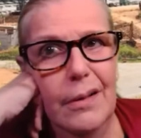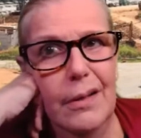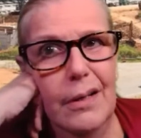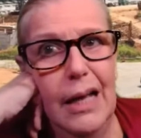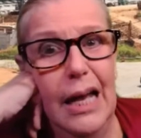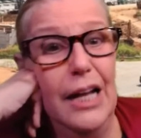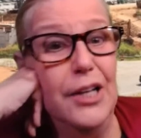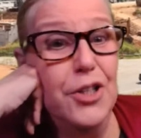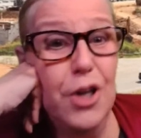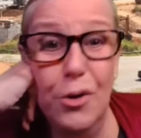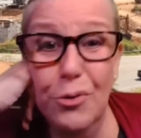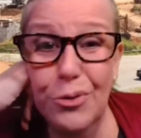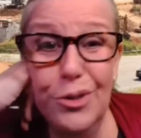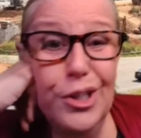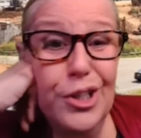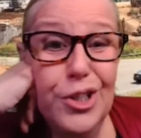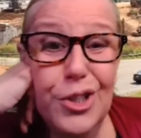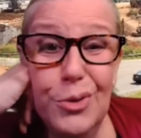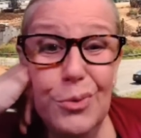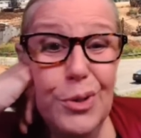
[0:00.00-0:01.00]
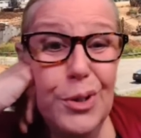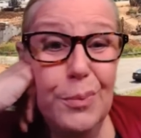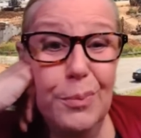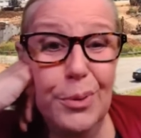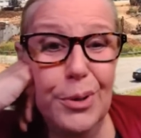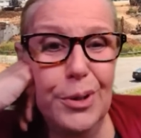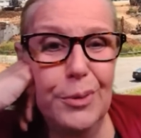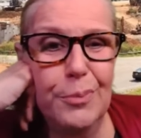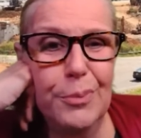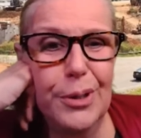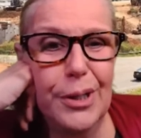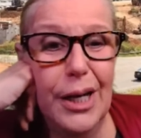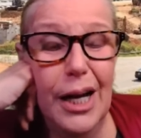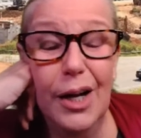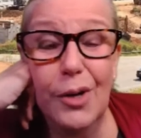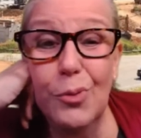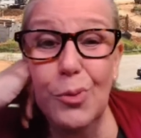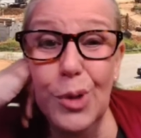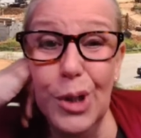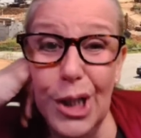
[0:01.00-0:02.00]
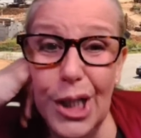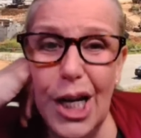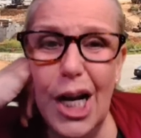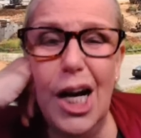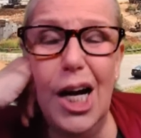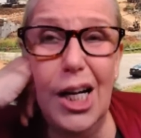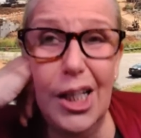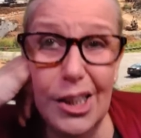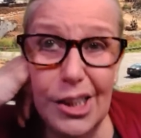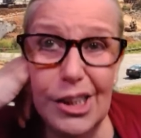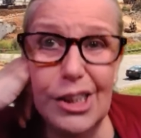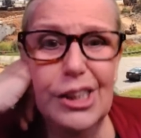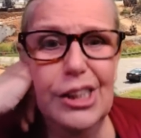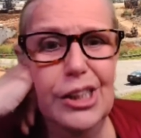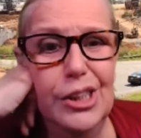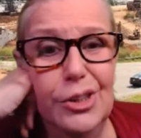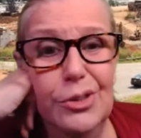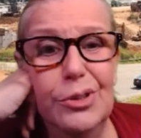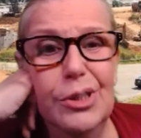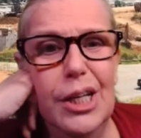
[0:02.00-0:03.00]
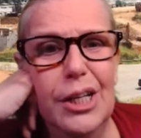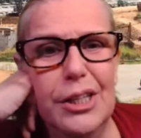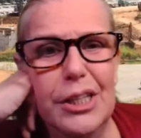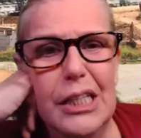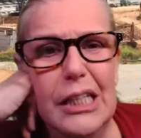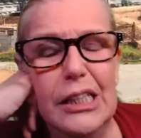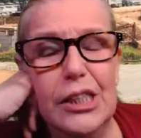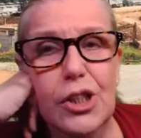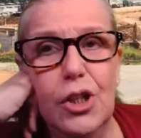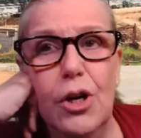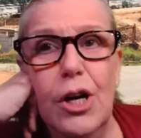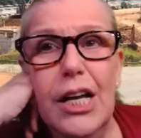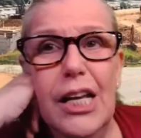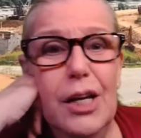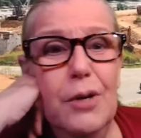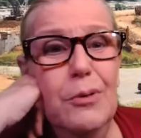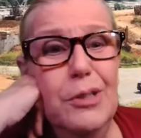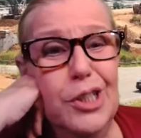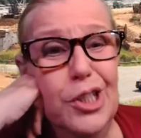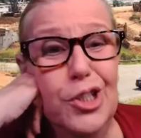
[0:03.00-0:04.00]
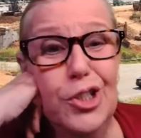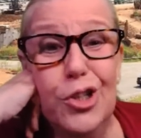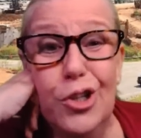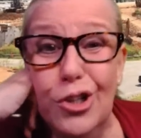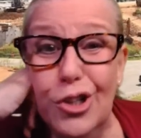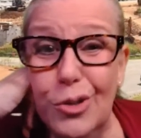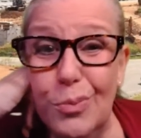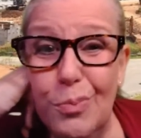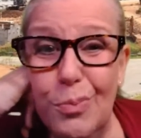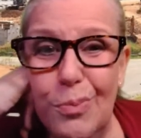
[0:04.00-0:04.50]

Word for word: I don't think she would have believed me. I really, honestly, do not think so. He was a church.